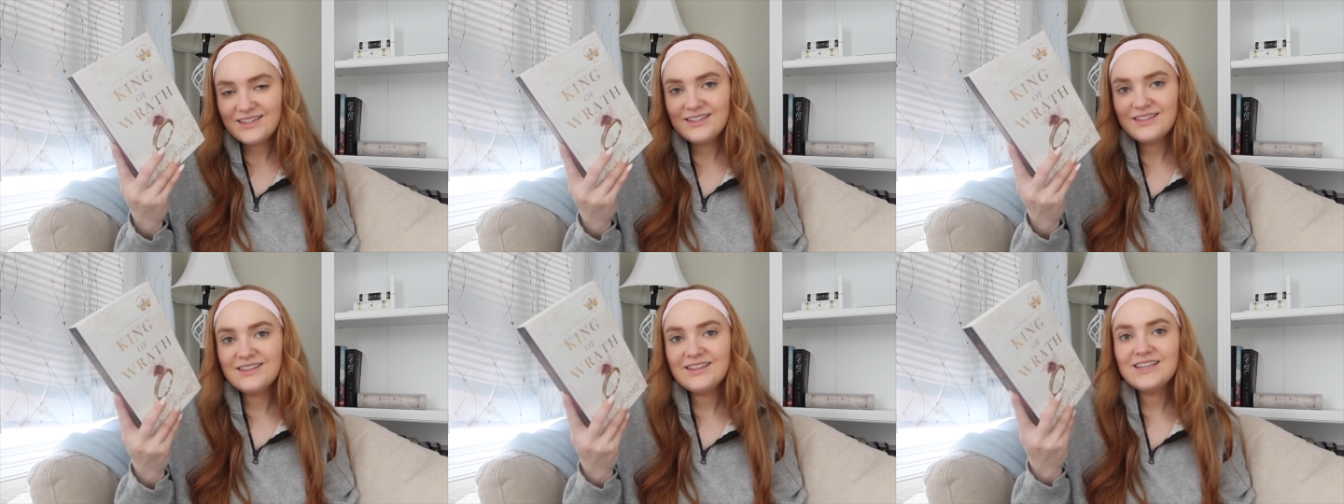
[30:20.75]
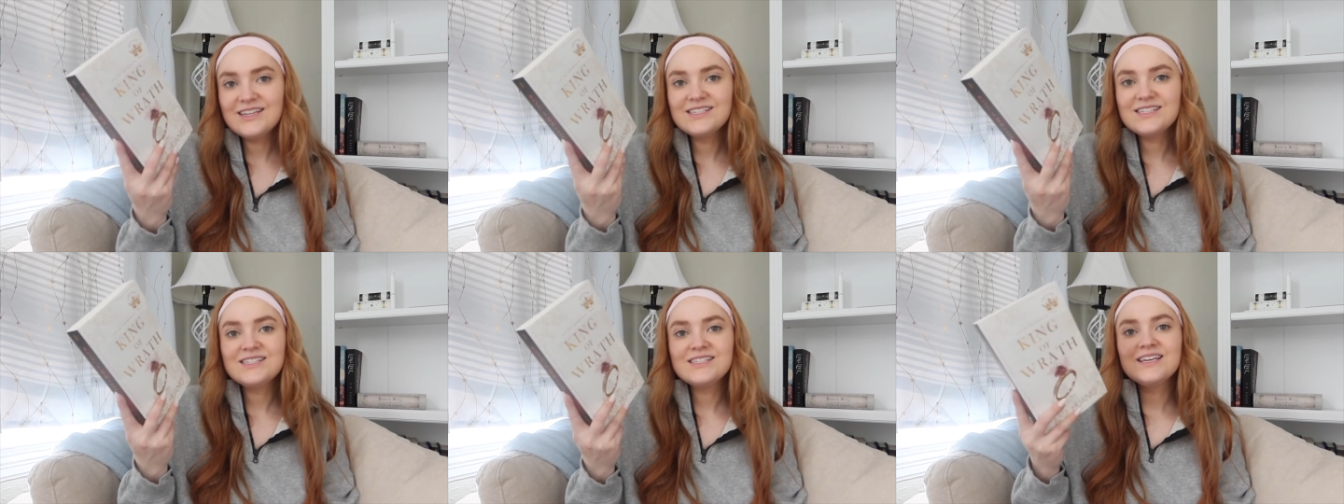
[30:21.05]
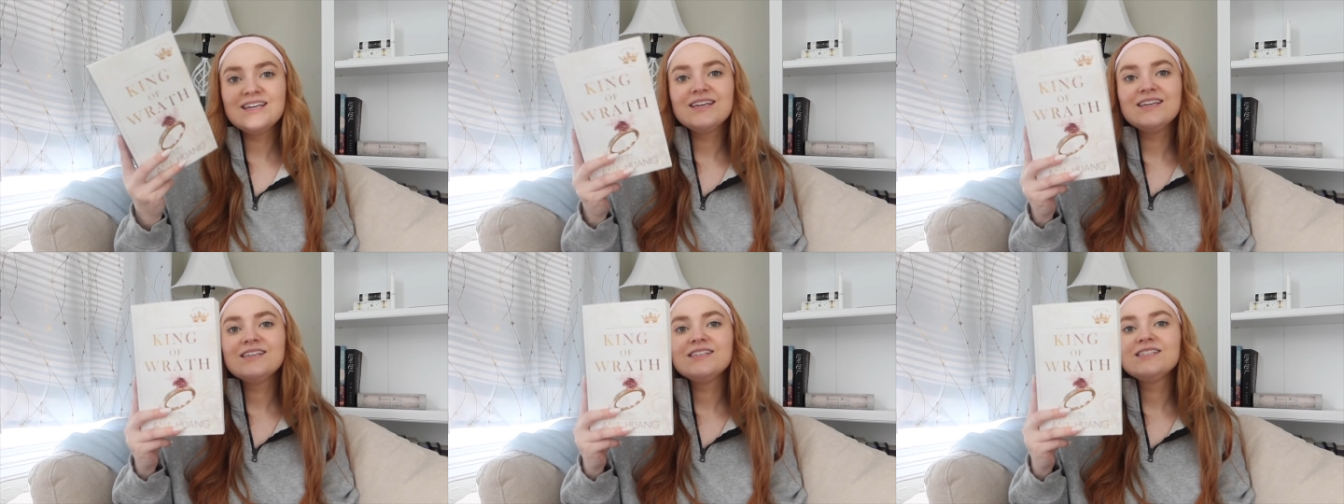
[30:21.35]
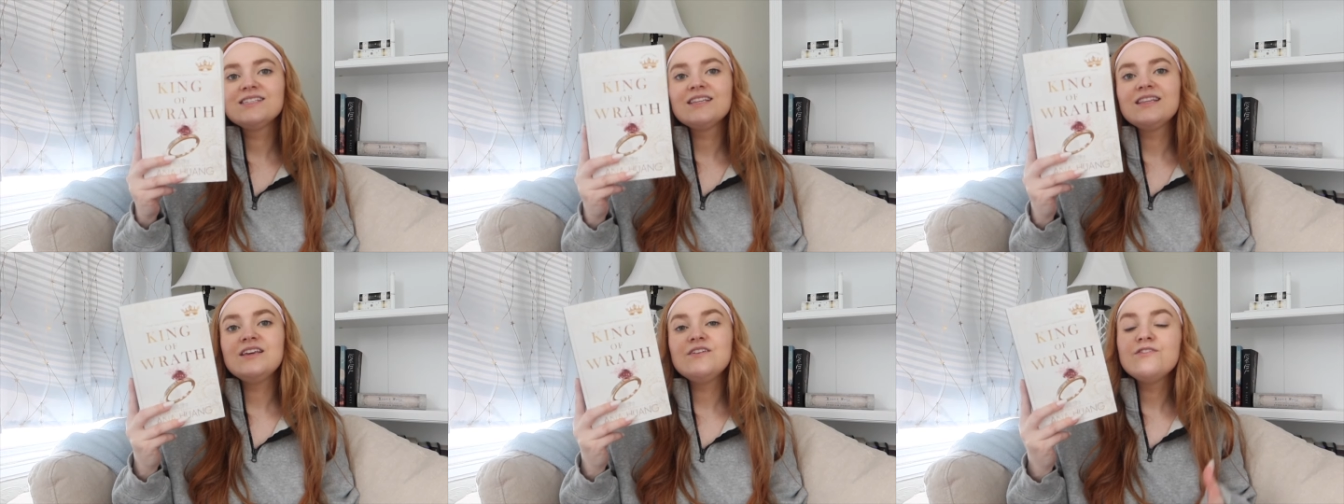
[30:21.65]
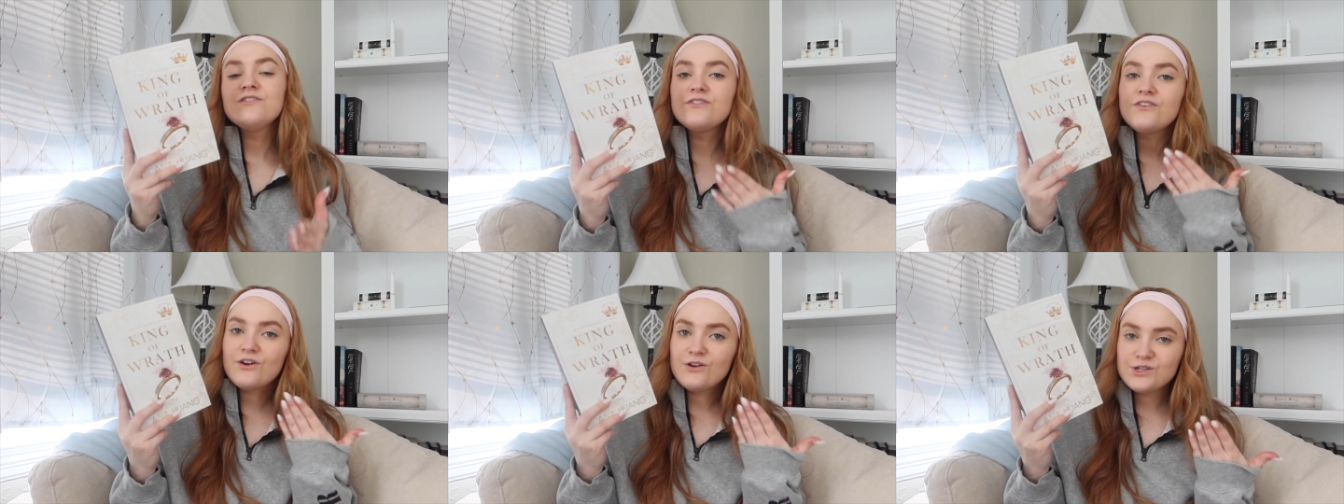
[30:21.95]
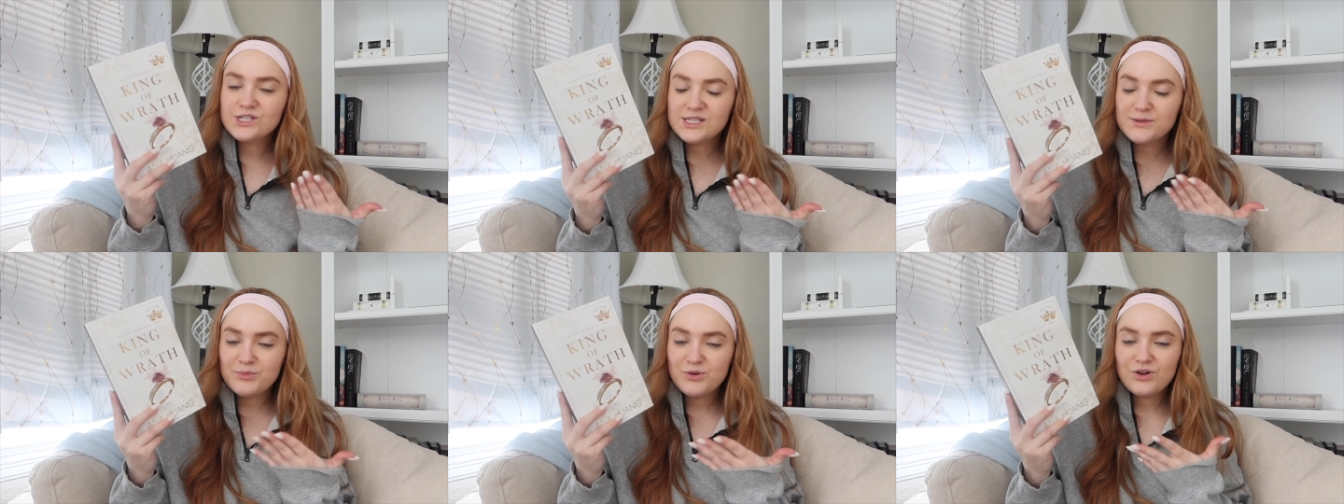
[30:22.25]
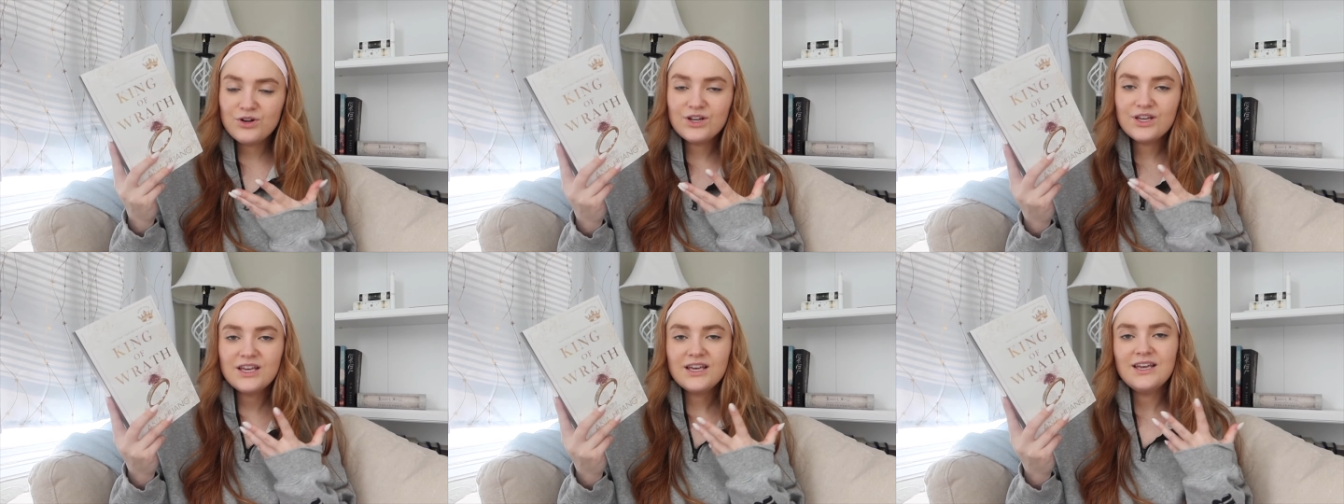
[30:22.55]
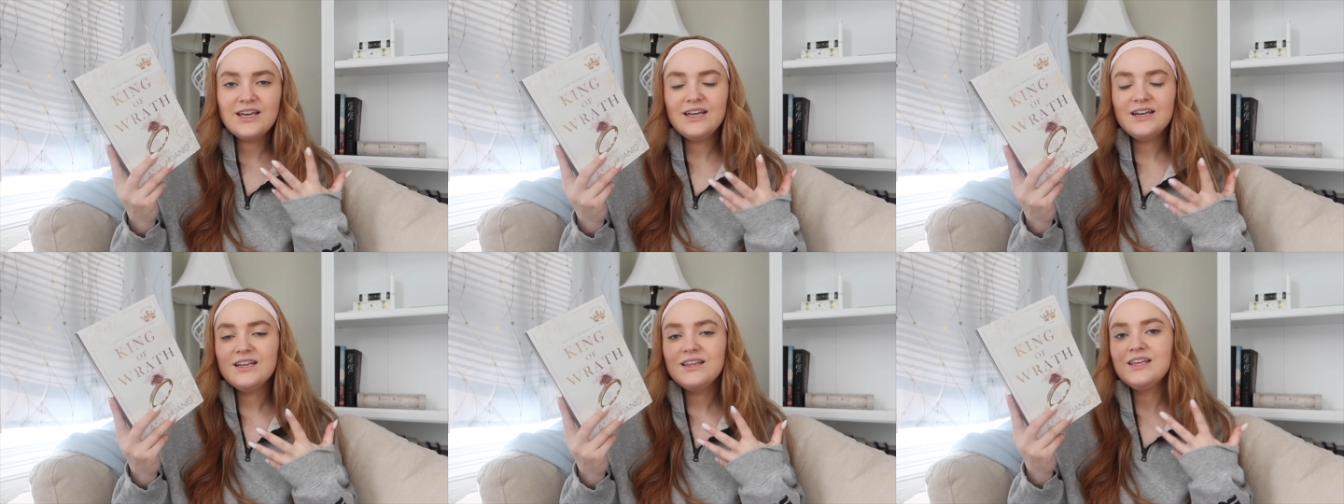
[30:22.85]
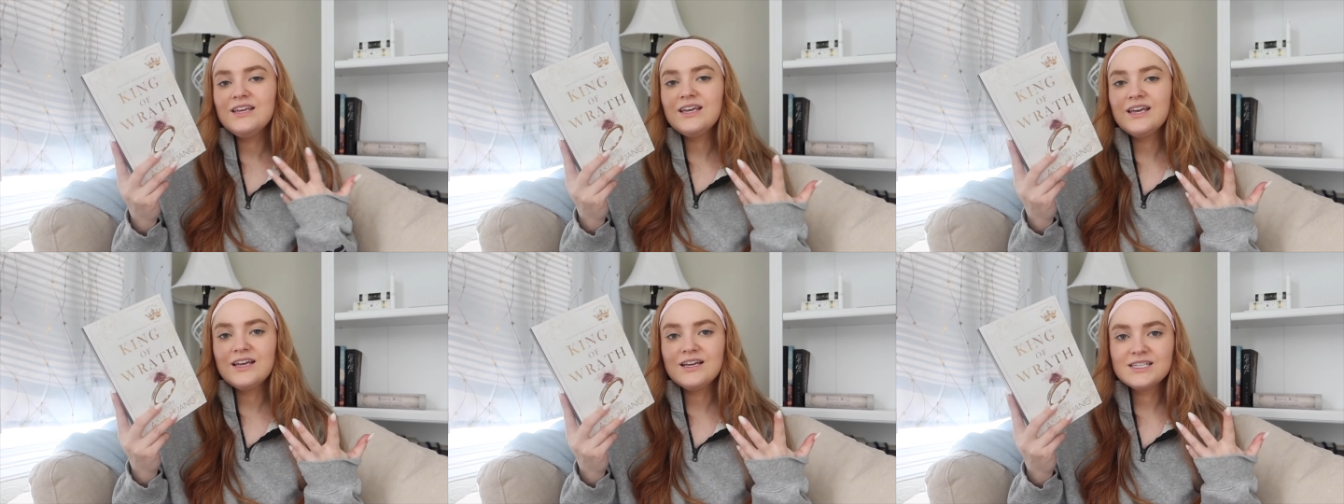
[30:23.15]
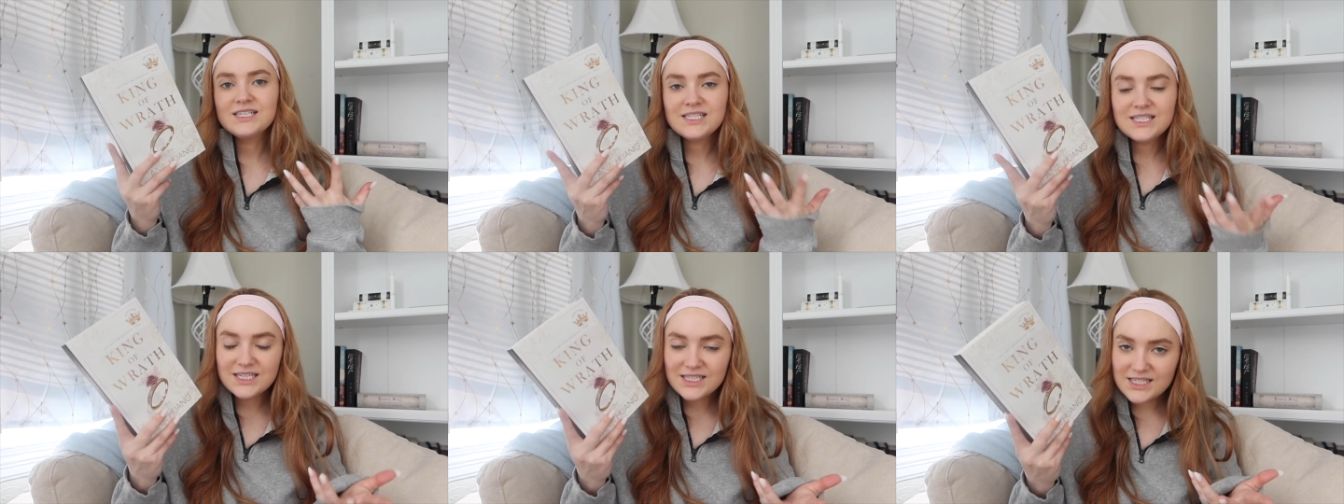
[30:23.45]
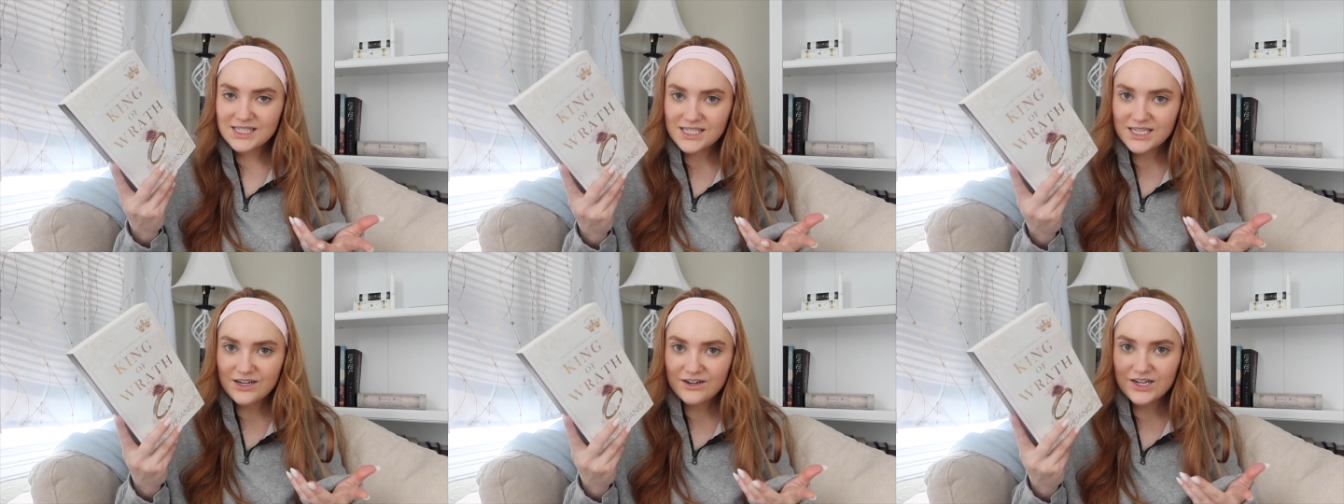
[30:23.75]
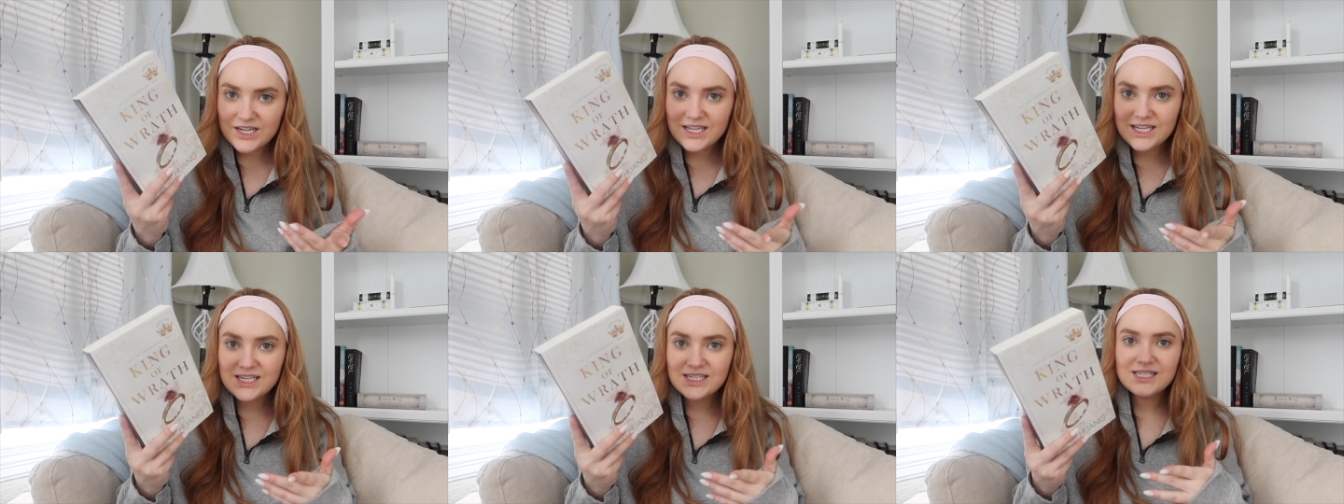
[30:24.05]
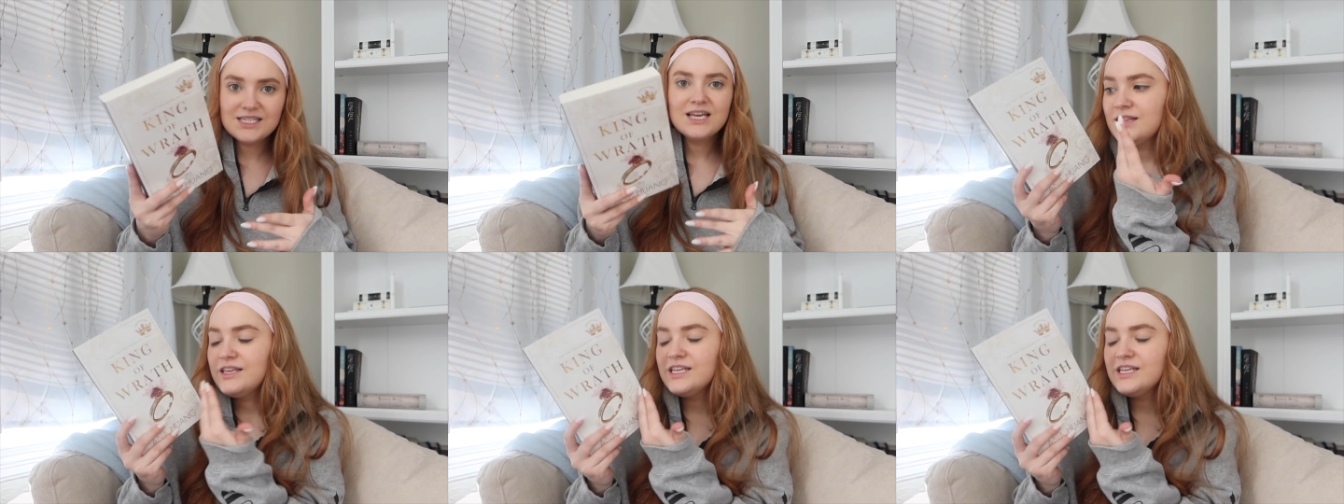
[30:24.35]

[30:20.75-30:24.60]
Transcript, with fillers: This is the first book in the King of Sin series.